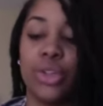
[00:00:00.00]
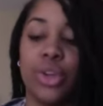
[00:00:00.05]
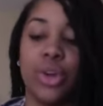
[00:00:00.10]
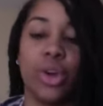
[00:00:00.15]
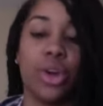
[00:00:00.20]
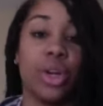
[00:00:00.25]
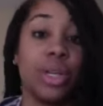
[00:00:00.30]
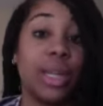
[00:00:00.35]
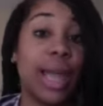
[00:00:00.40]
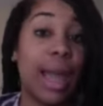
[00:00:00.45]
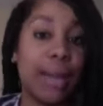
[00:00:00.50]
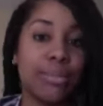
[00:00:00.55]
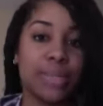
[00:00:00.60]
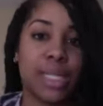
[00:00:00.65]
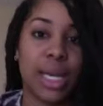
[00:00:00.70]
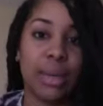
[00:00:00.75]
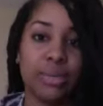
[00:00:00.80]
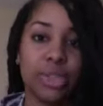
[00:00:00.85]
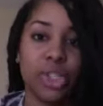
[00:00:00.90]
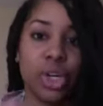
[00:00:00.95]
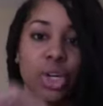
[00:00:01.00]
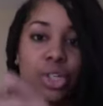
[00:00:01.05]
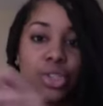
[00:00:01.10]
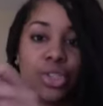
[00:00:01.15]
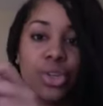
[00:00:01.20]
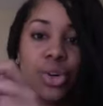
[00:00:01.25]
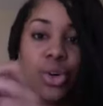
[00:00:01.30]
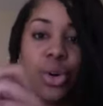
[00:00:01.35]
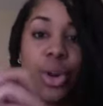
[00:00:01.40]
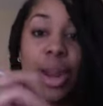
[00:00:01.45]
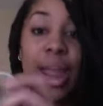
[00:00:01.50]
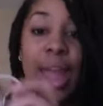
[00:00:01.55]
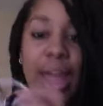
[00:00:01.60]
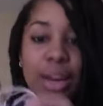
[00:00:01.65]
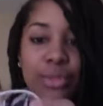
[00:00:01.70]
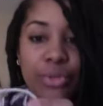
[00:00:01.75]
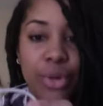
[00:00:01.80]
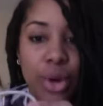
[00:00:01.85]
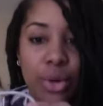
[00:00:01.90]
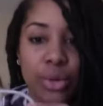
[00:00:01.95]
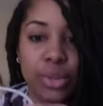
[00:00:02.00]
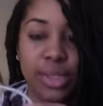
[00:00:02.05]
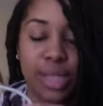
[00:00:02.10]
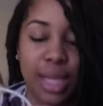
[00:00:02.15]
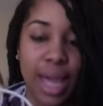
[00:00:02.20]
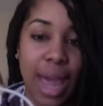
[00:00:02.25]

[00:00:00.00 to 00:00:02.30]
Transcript: your laptop charger or headphones.